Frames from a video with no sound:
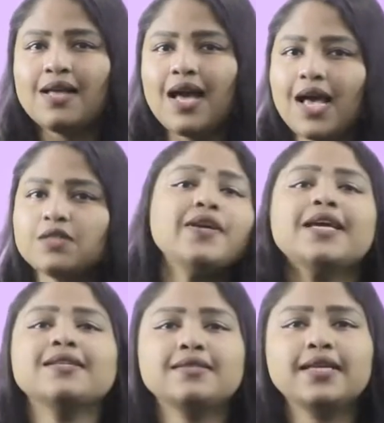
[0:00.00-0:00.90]
As we
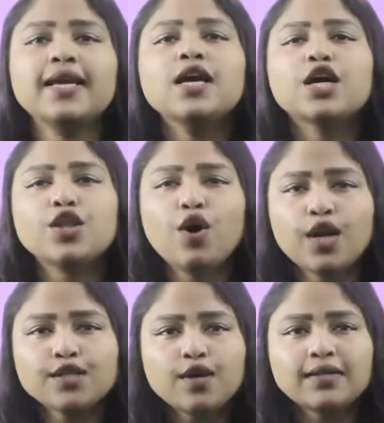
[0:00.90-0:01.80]
can see, the
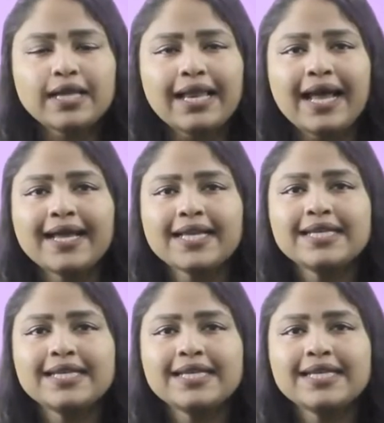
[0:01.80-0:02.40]
horizontal line